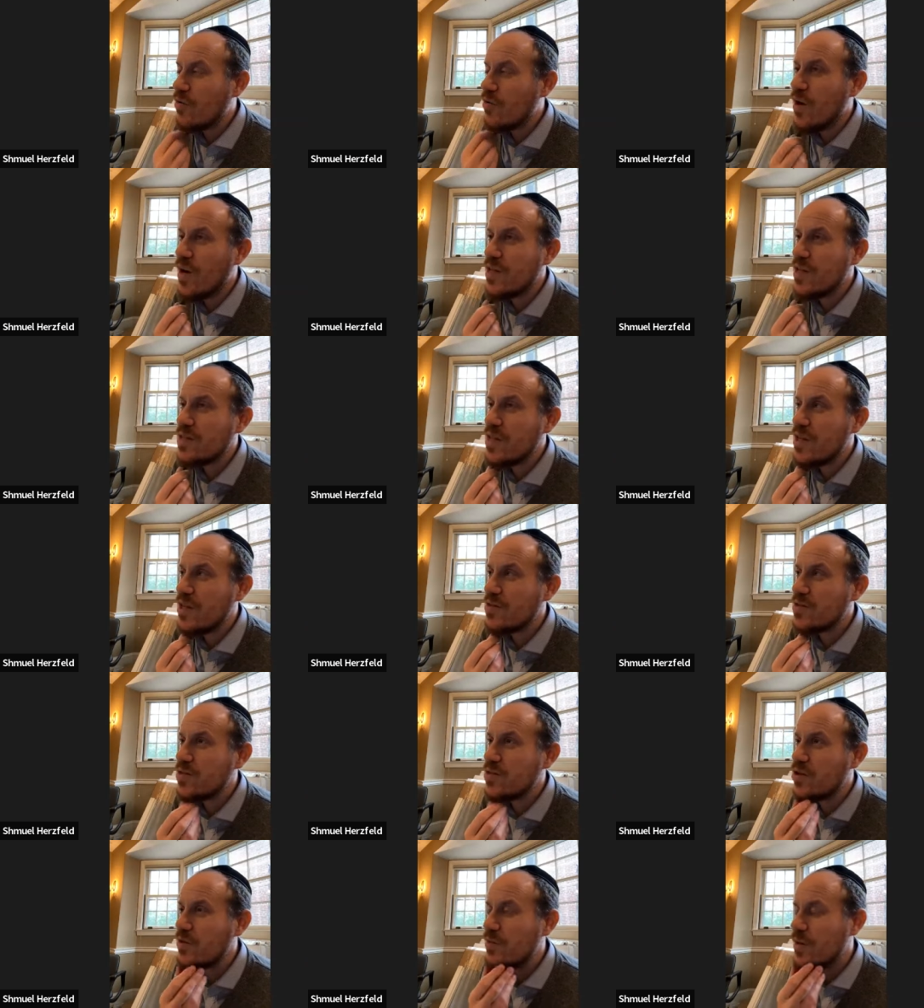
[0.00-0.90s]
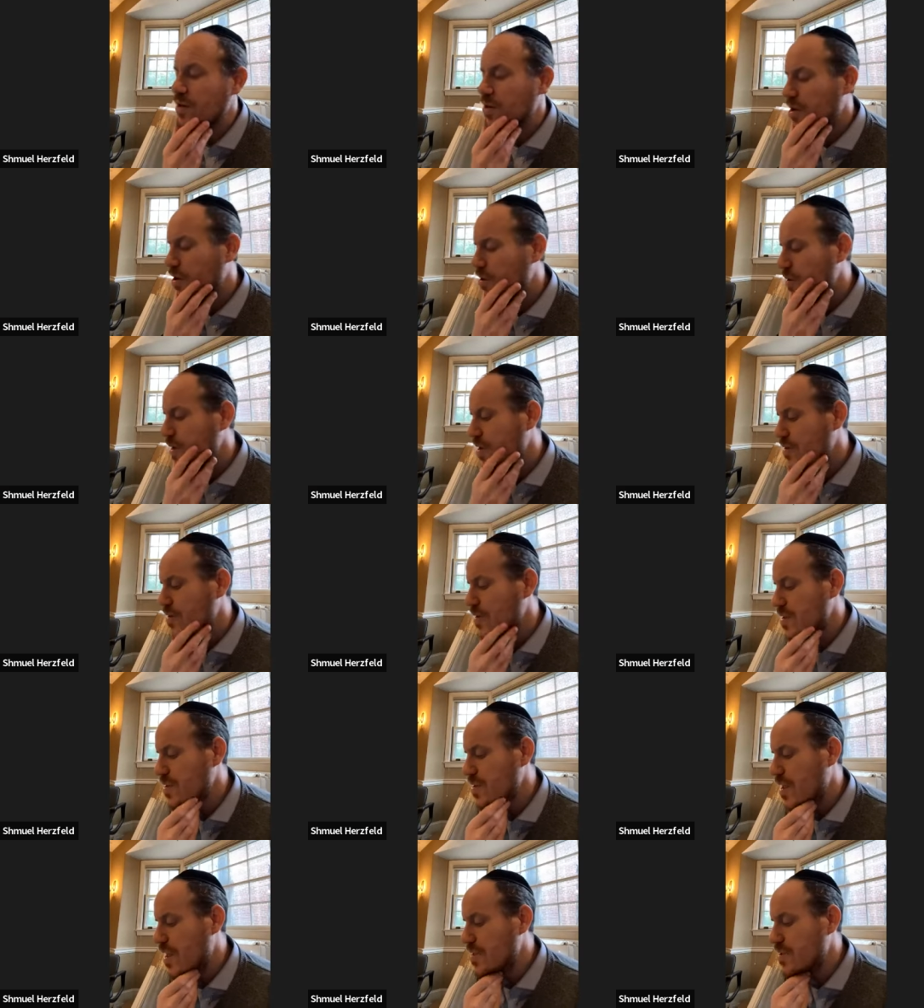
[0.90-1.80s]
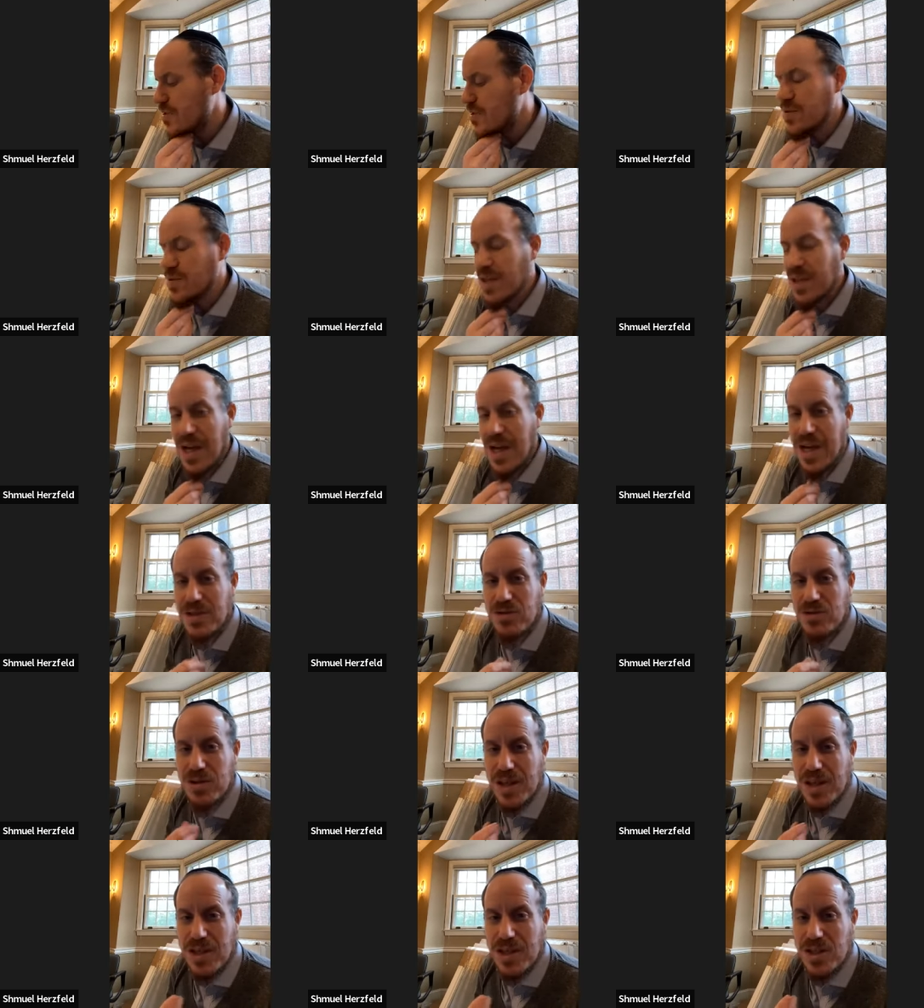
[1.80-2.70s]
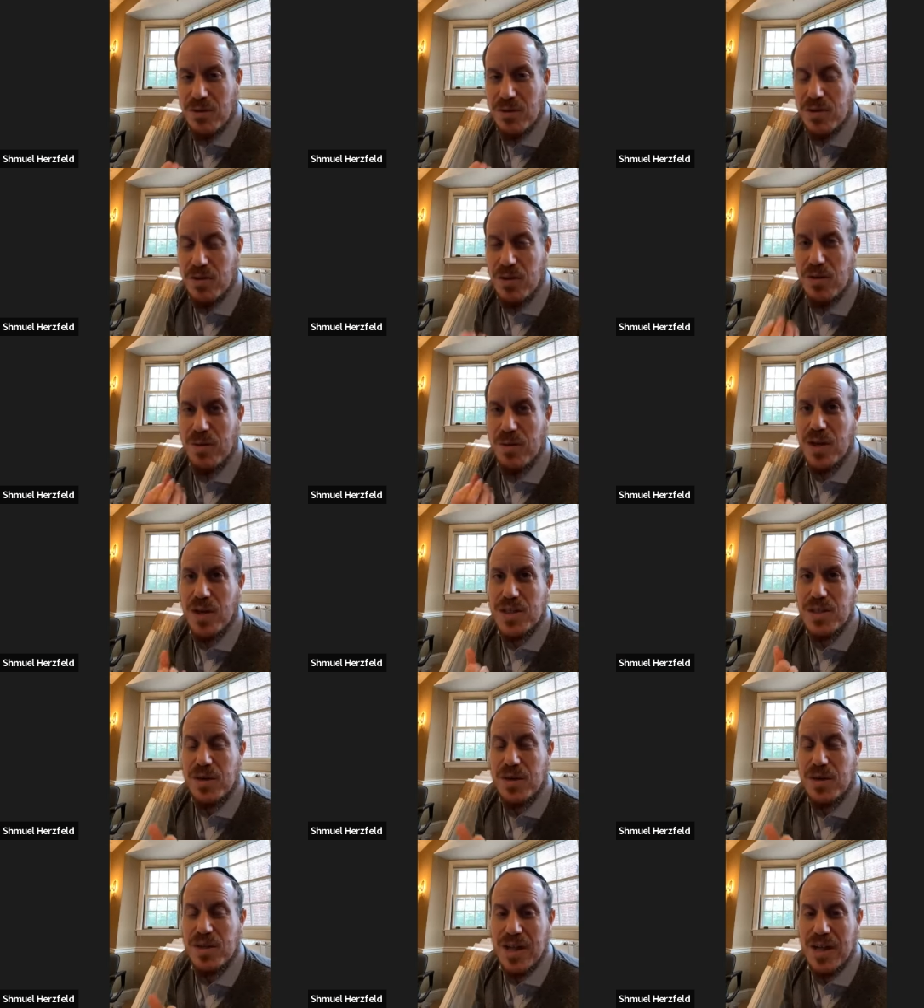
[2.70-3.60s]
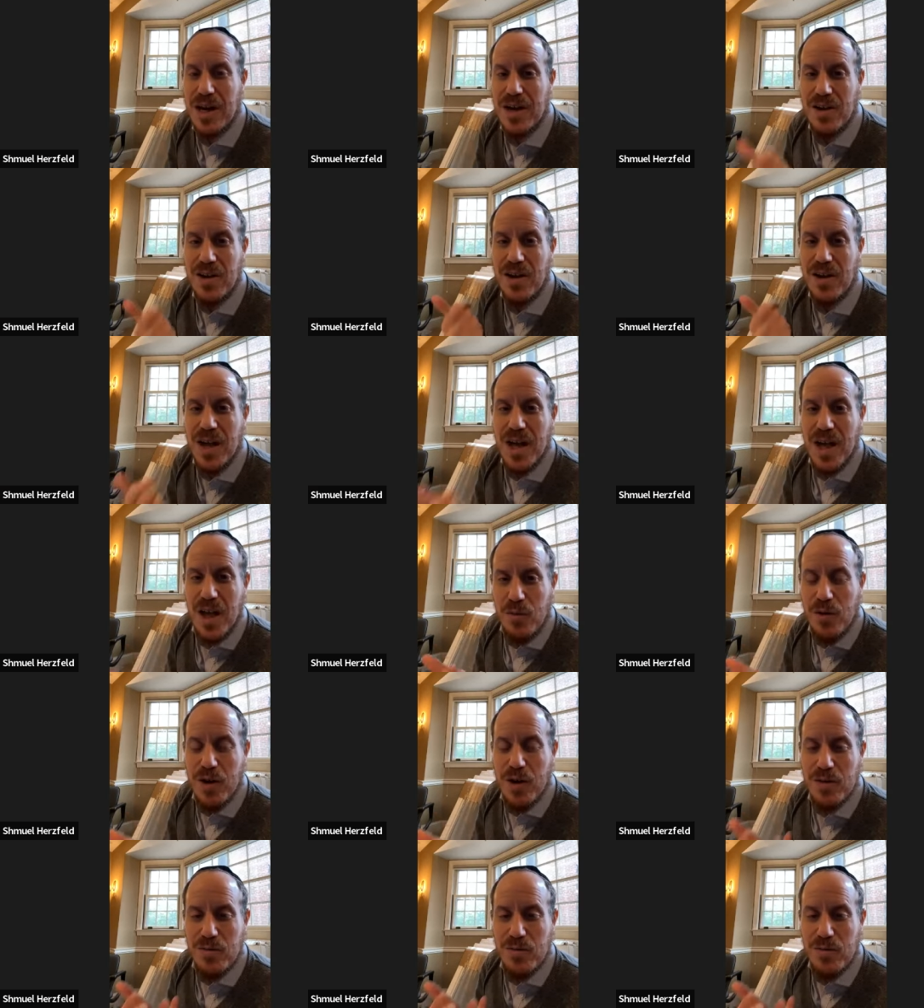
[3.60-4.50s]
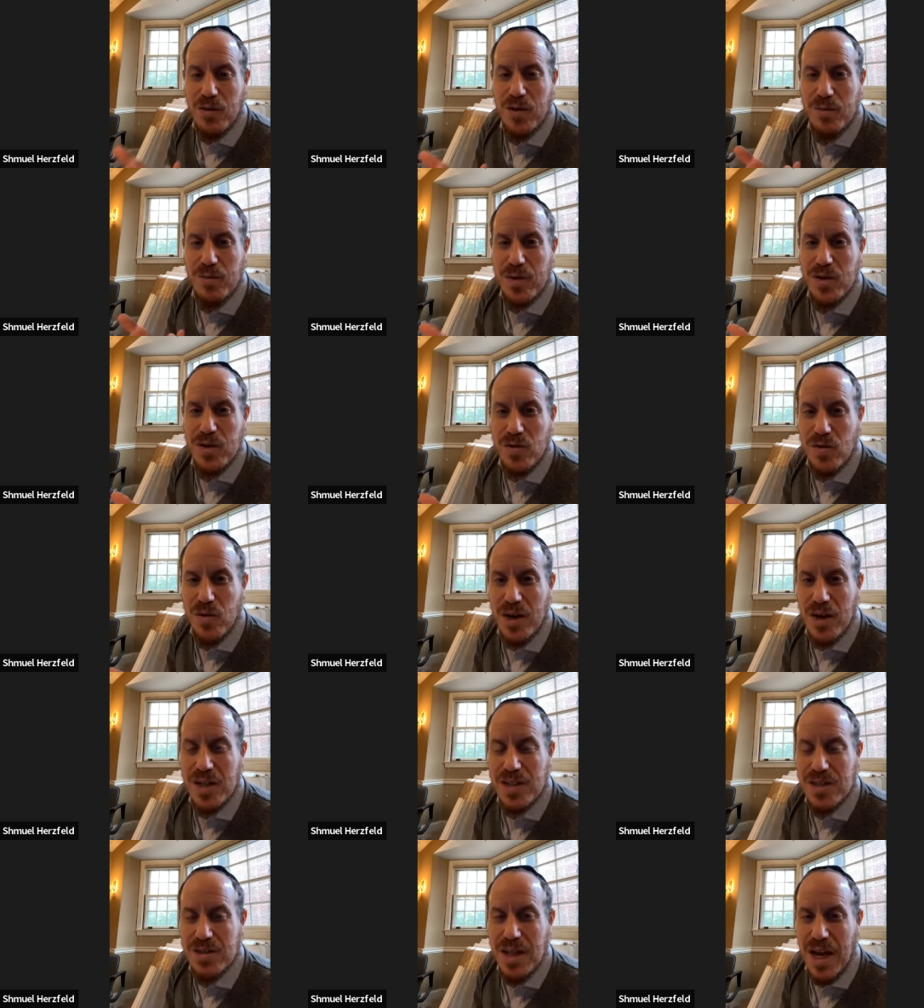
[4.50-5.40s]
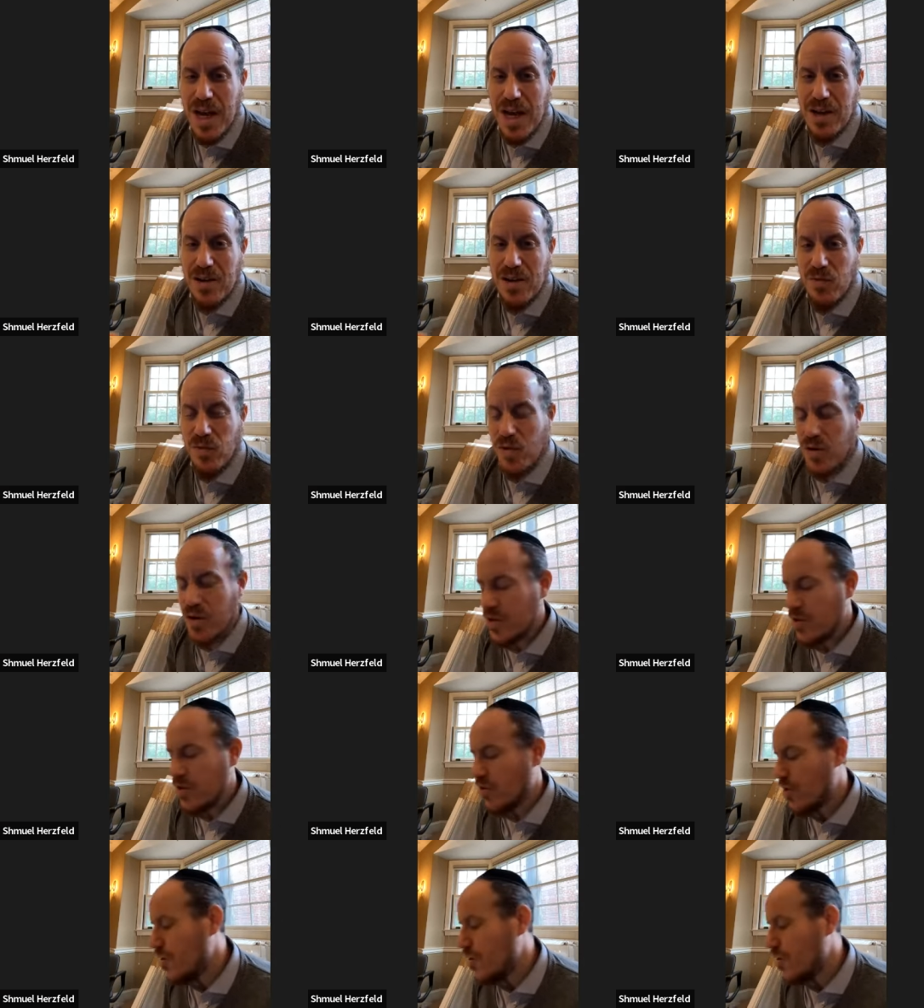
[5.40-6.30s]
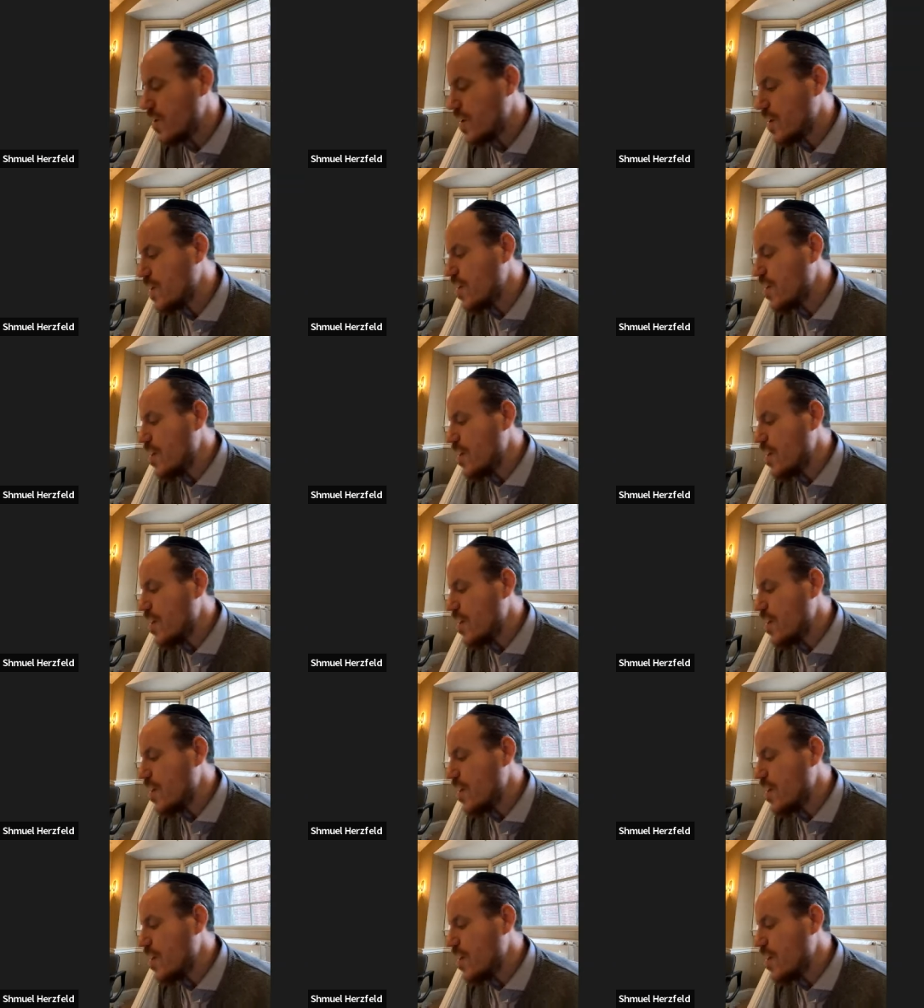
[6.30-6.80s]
Why is he concerned about hoeing in this case? So it's a contradiction between Rabbi Elazar and Azariah when, when manure is not worried you're hoeing.